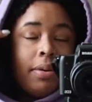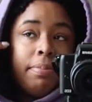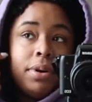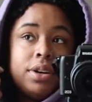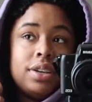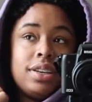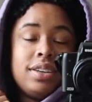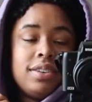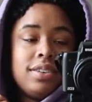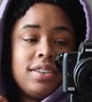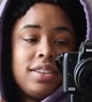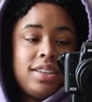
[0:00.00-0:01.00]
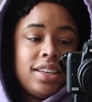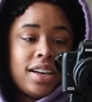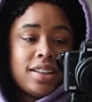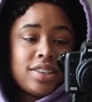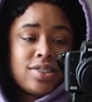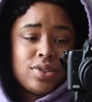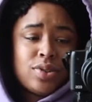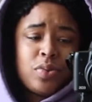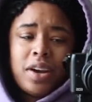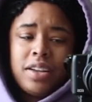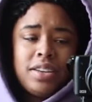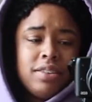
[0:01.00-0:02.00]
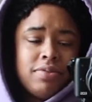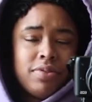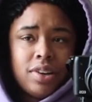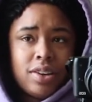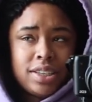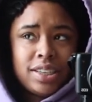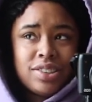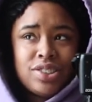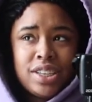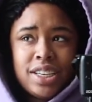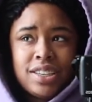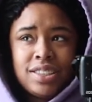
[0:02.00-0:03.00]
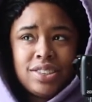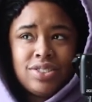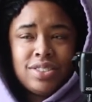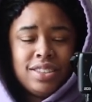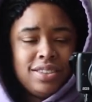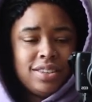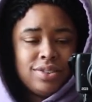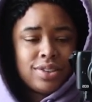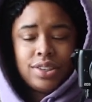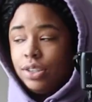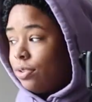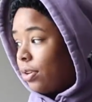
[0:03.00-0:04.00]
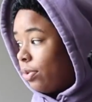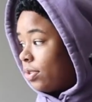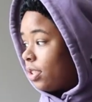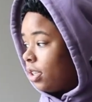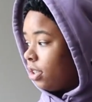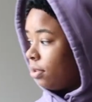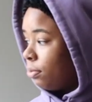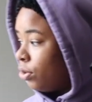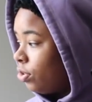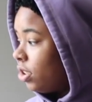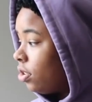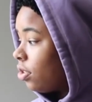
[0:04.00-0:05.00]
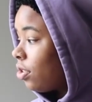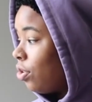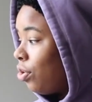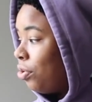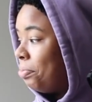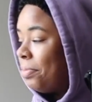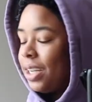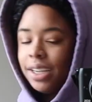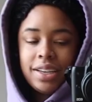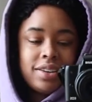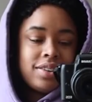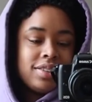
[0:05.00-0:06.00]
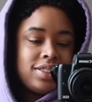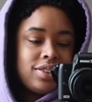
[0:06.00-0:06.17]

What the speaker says: But yeah, that's also why I didn't vlog yesterday because I just didn't look cute. I wasn't in the mood to comb my hair.